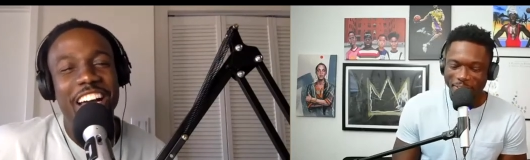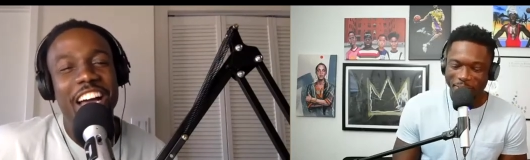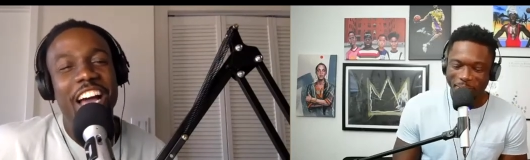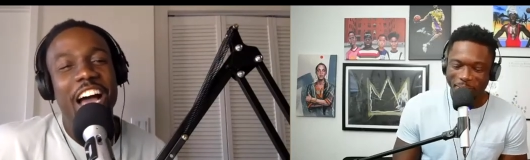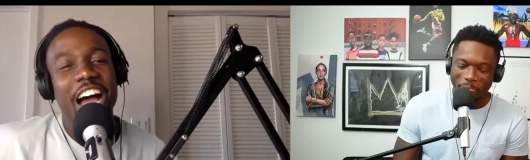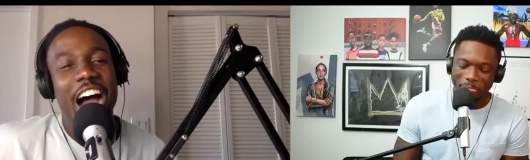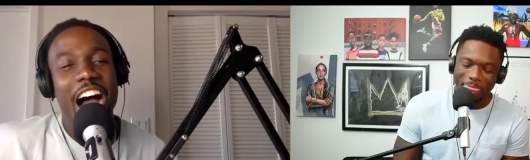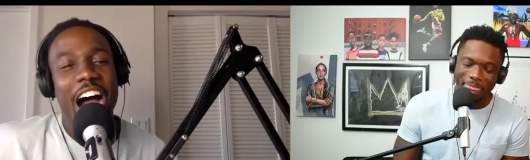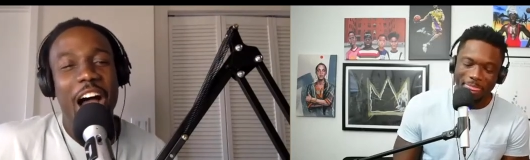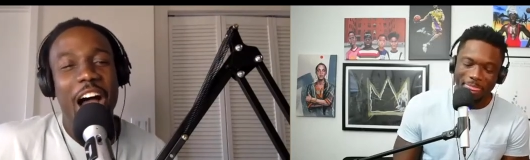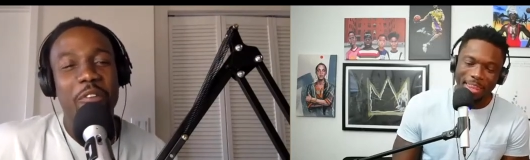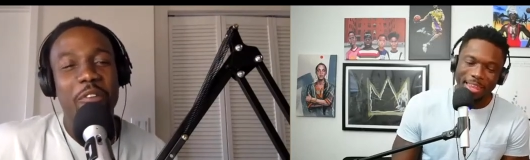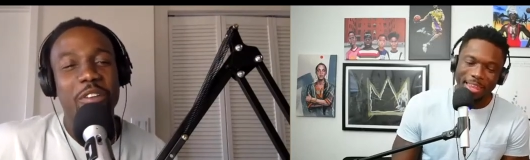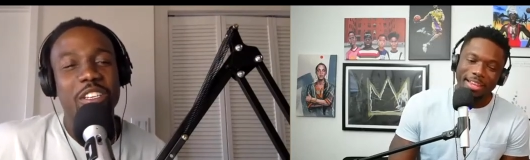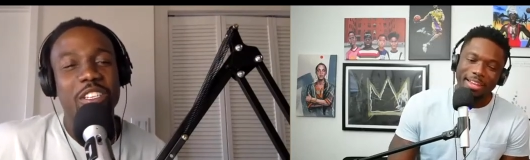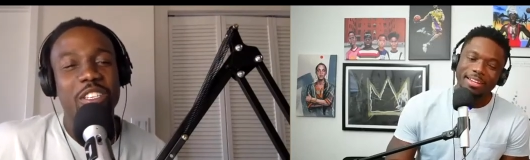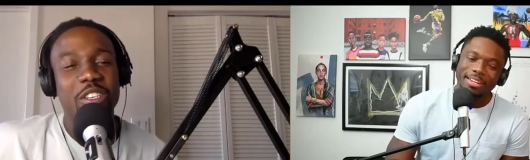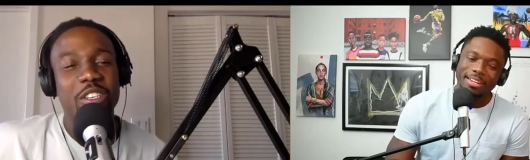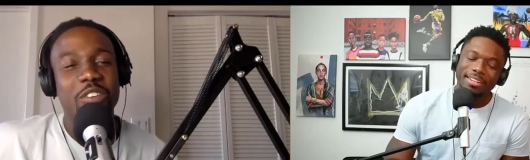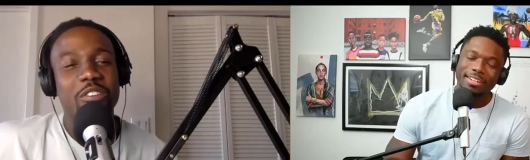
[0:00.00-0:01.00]

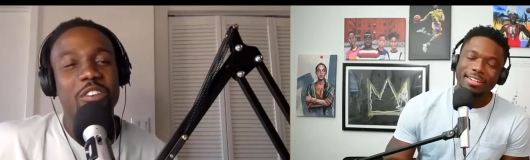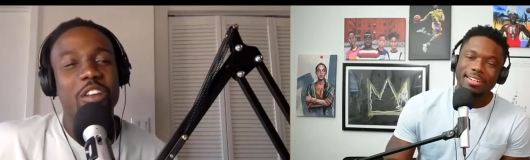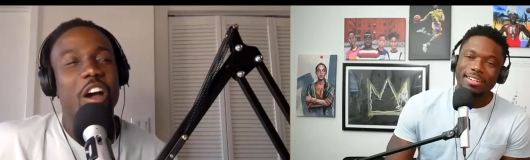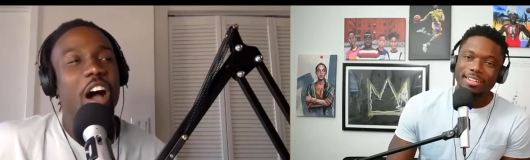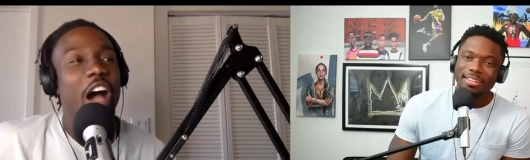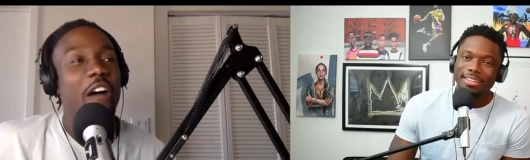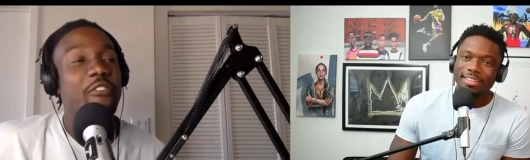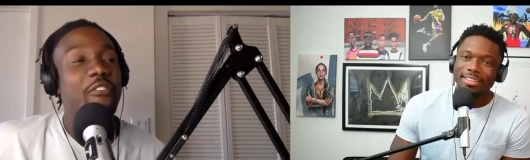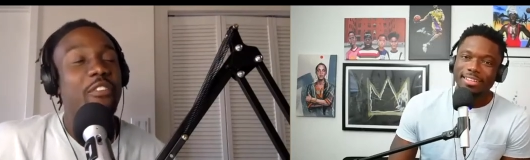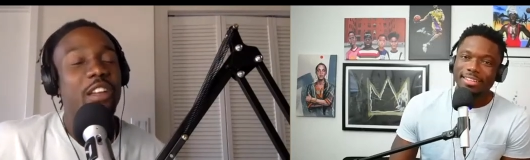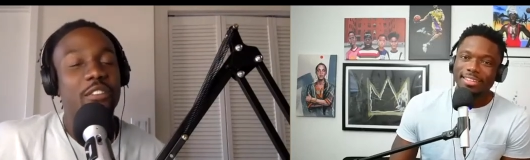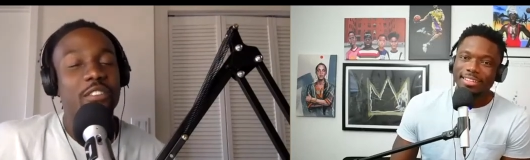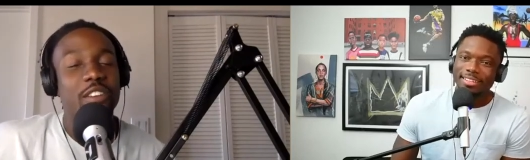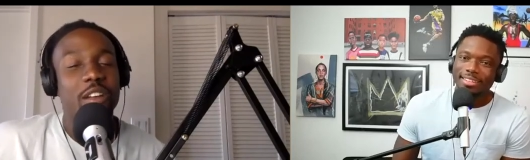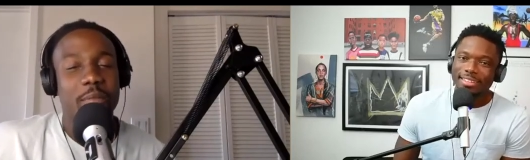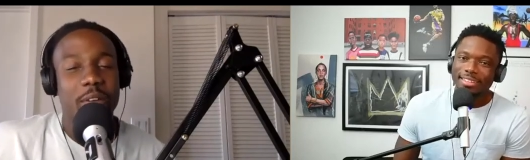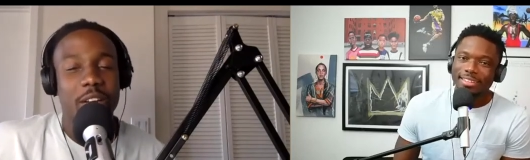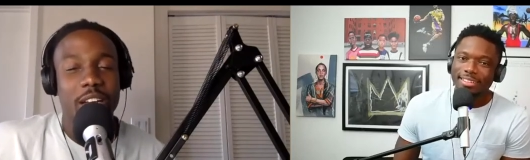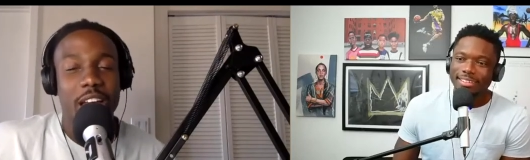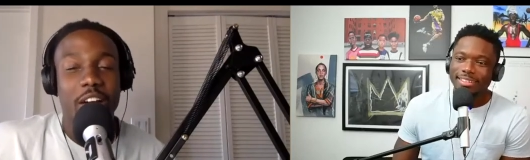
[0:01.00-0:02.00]
Speaker 1: I've given up on
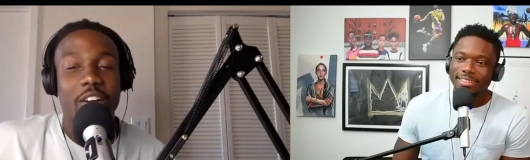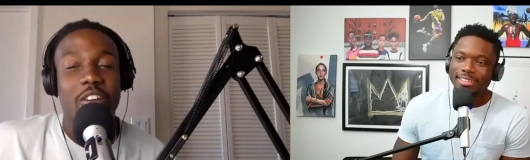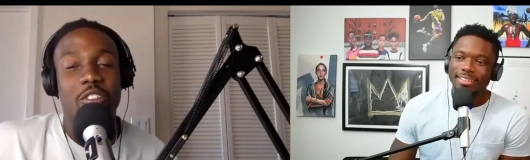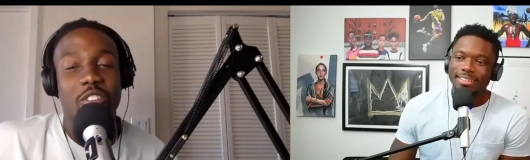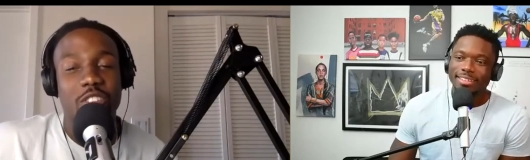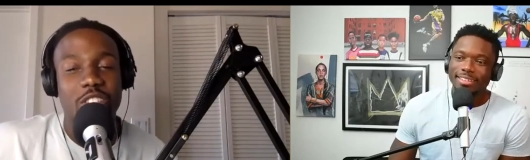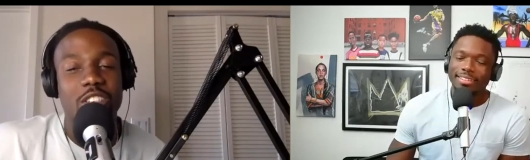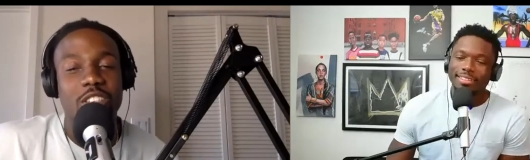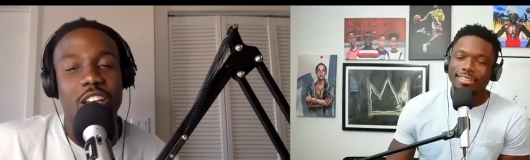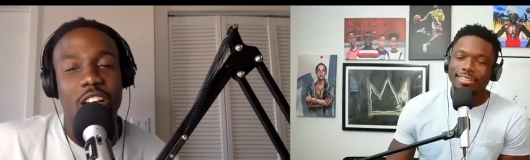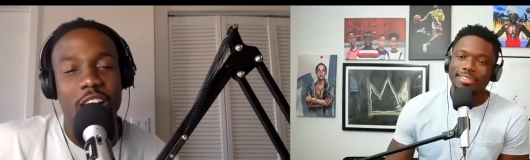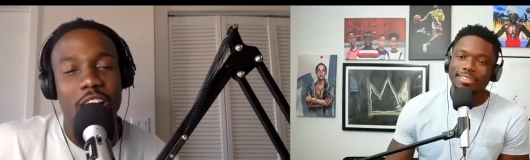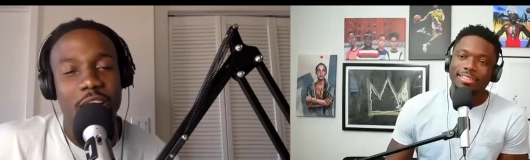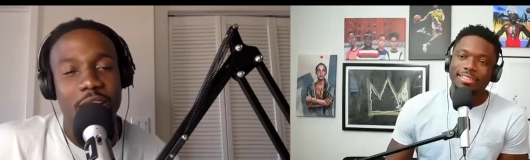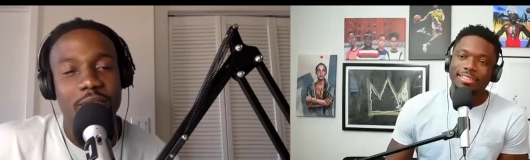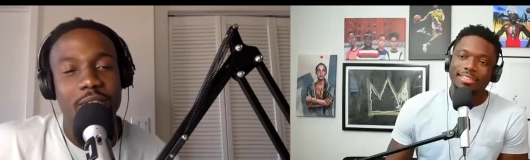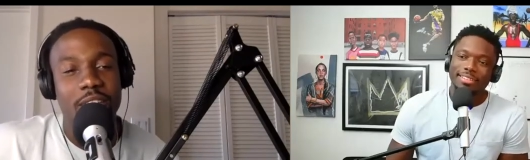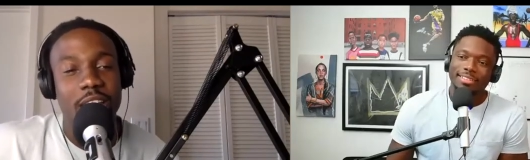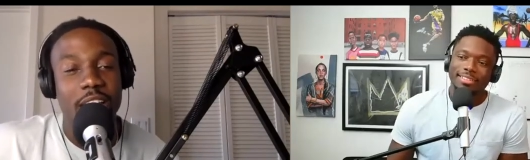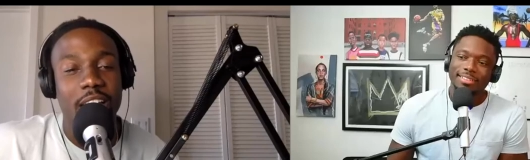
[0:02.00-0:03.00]
alcohol. It's not
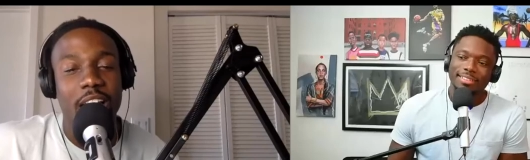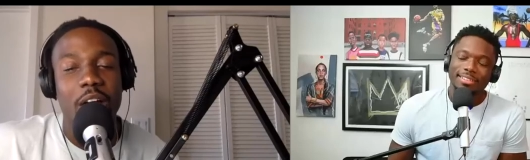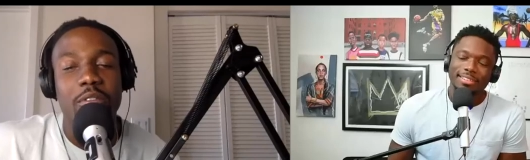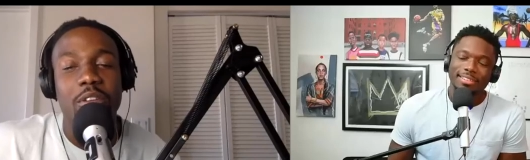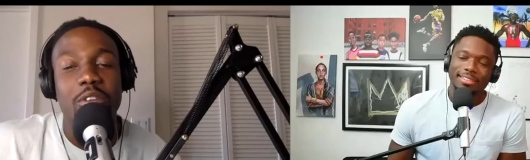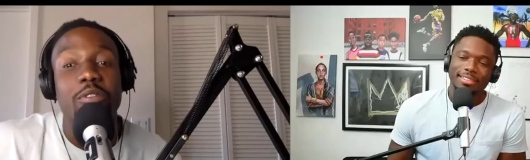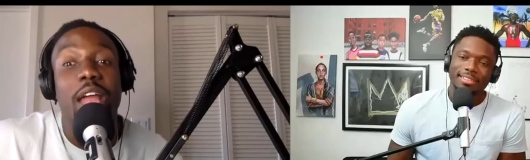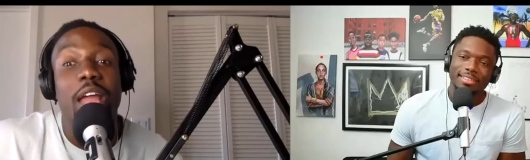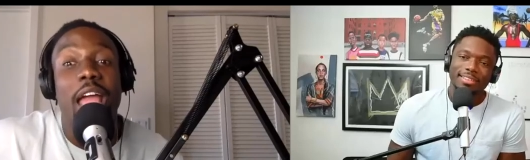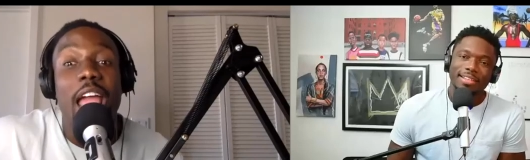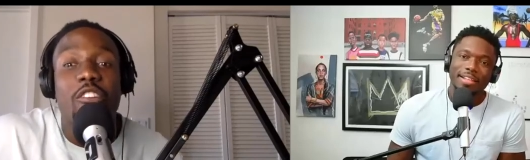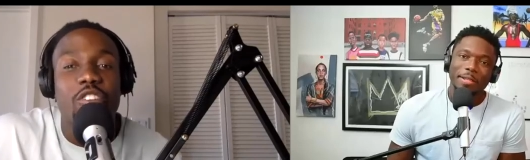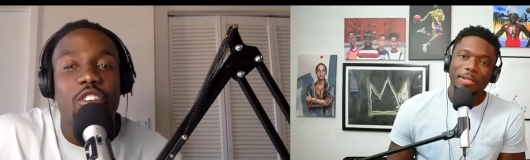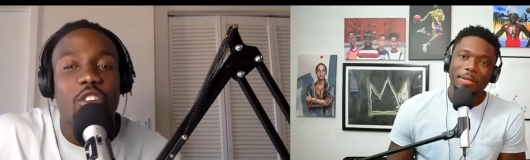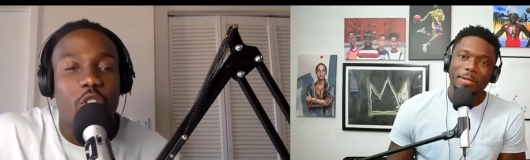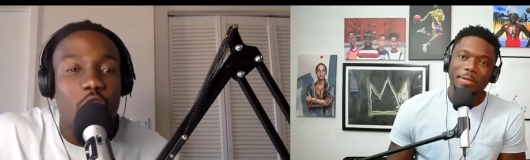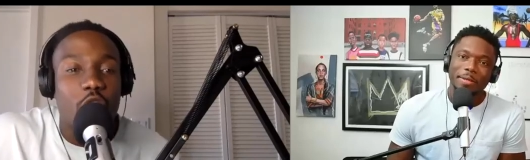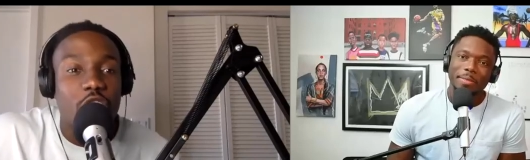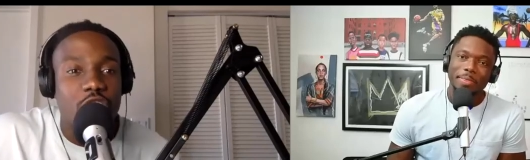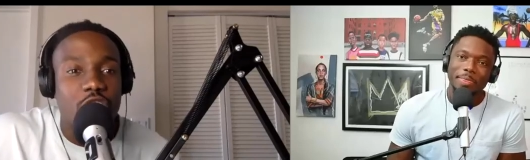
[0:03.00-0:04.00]
like I would do Angry
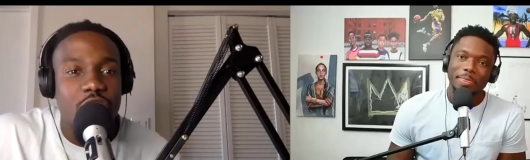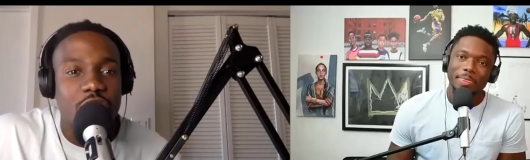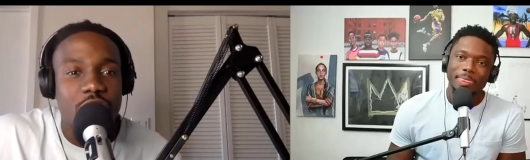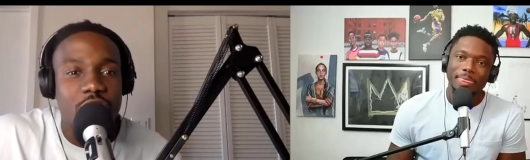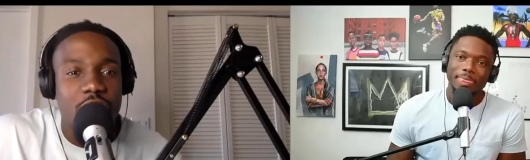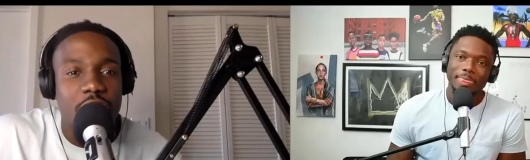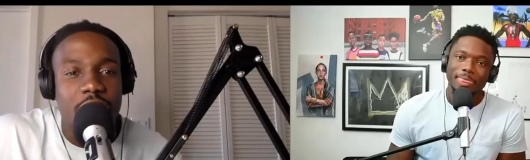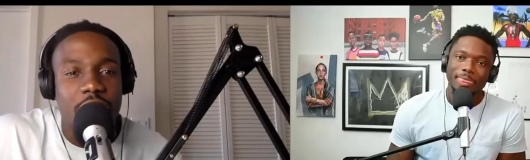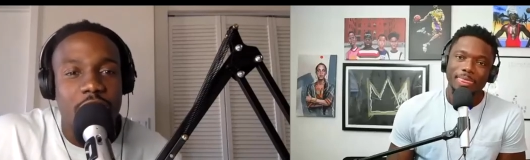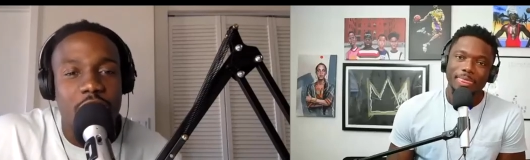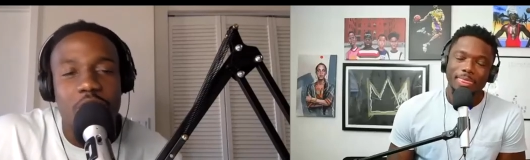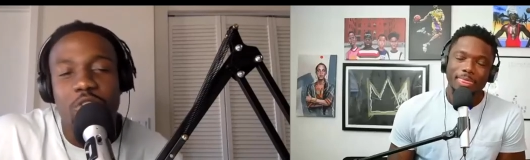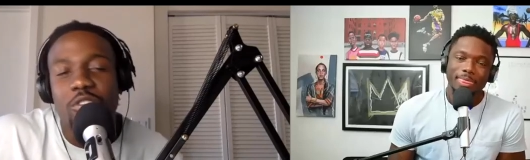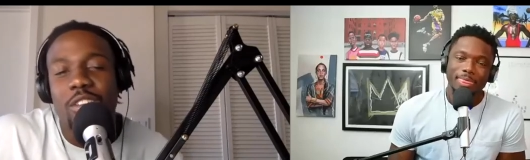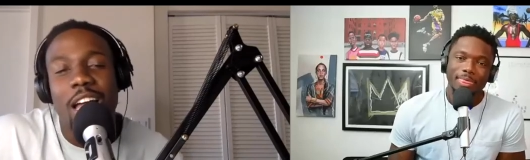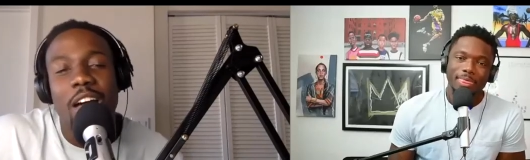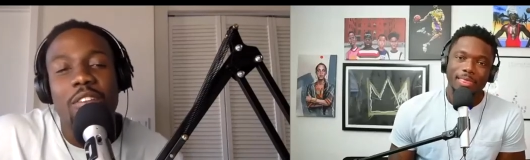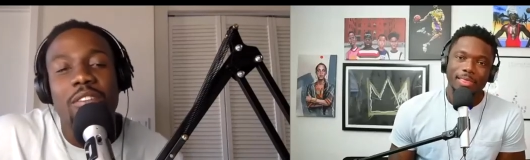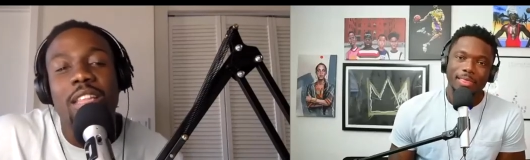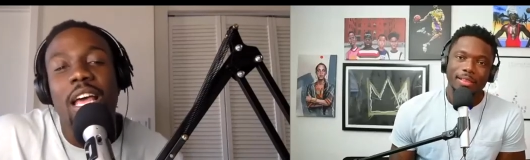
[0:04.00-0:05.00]
Orchard. So like, do you count
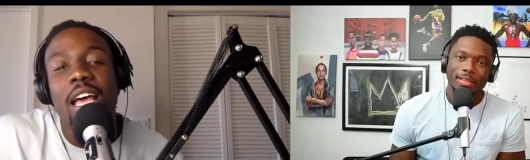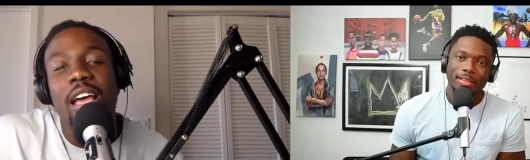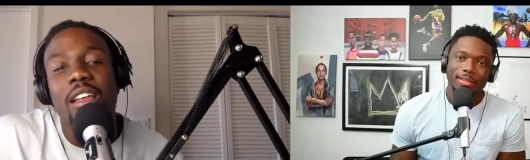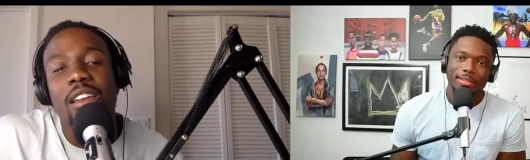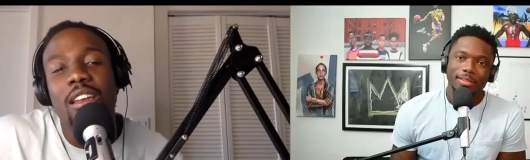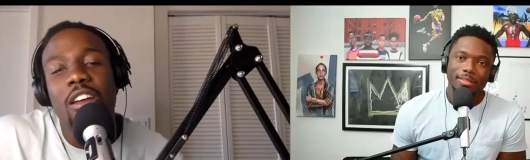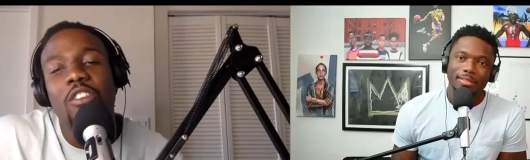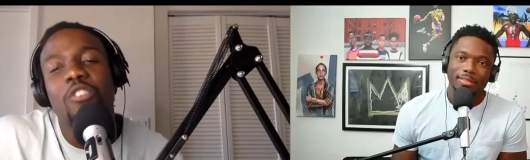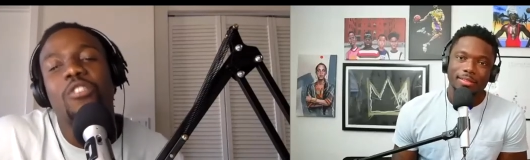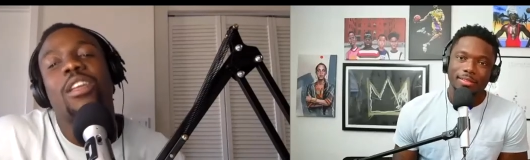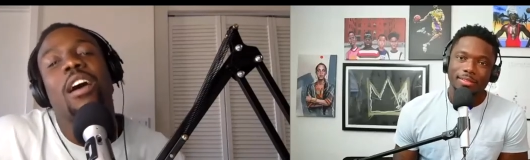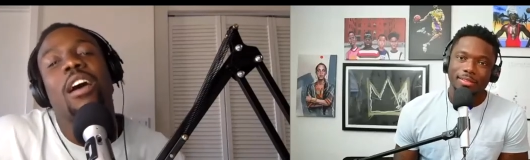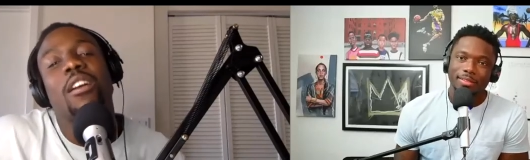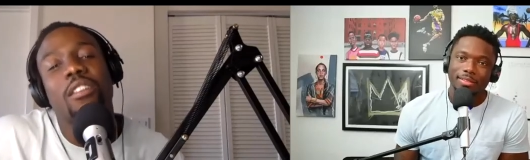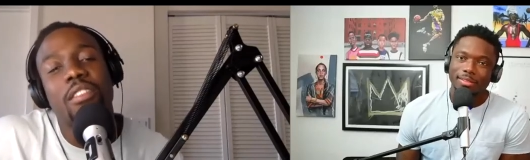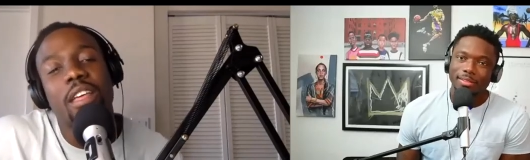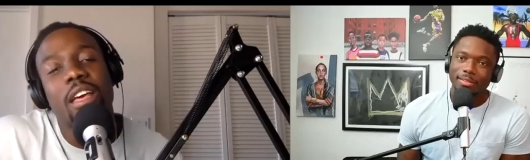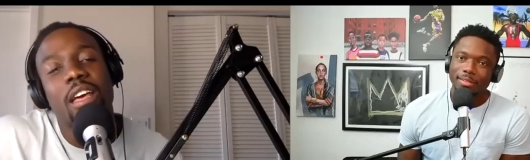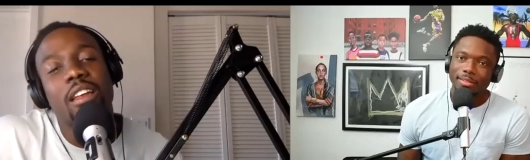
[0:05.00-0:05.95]
that? Are you counting that?